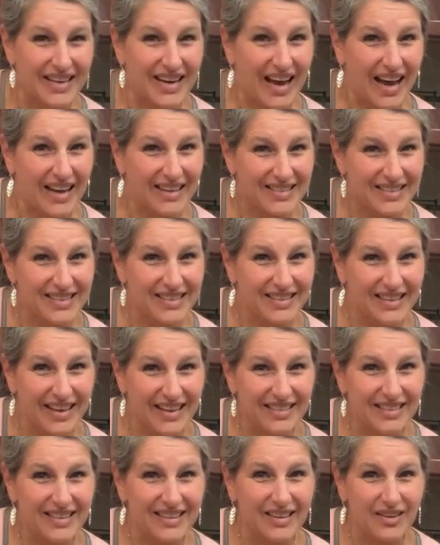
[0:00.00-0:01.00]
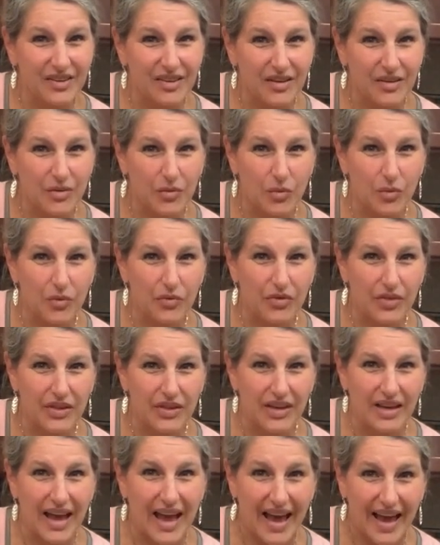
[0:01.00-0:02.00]
not to let
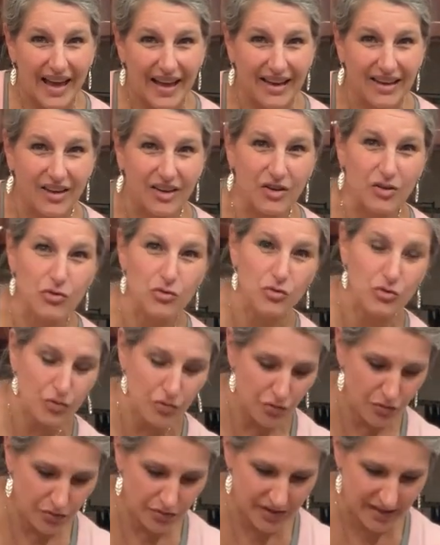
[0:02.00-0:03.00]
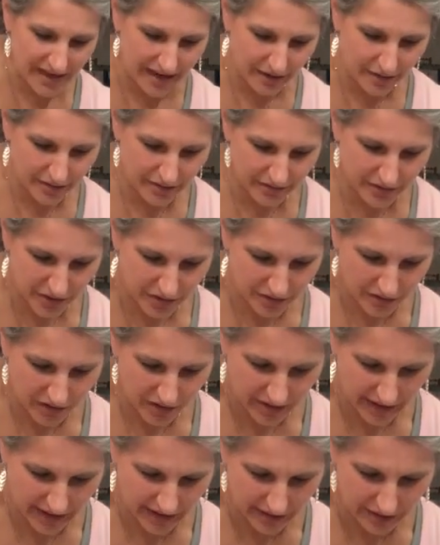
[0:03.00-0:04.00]
the egg ooze out of your
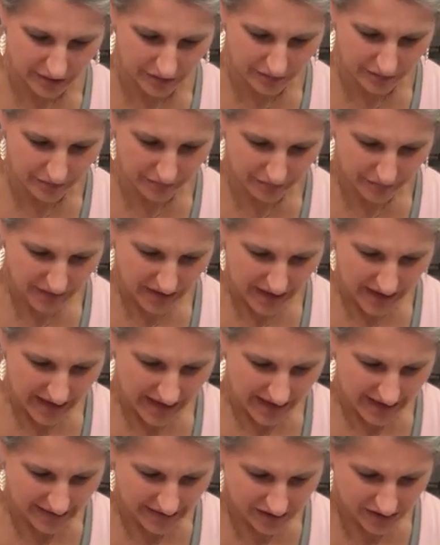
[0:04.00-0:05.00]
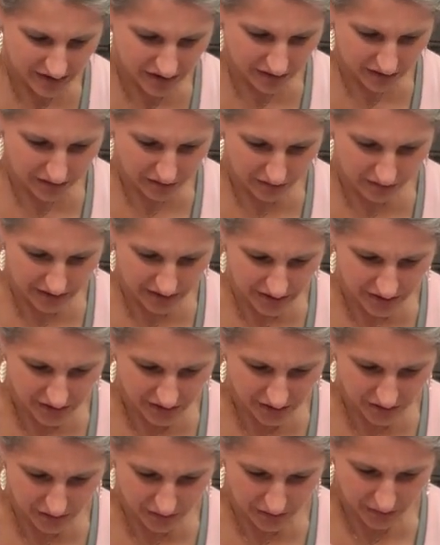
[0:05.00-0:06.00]
volcano, and slowly
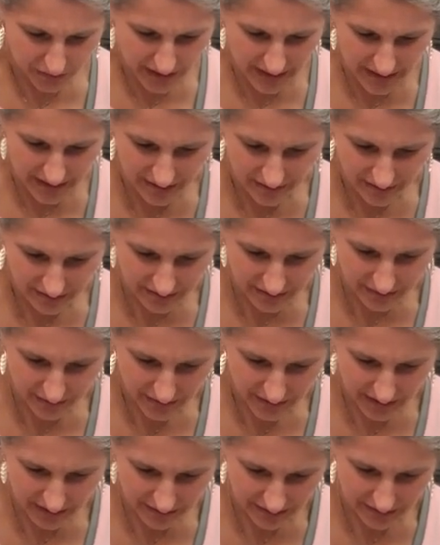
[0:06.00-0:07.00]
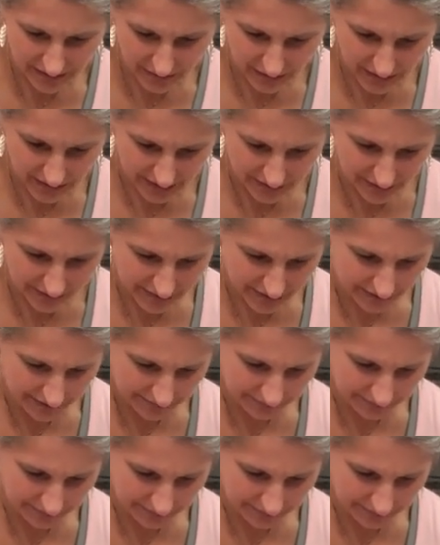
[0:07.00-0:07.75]
just go round and round and round.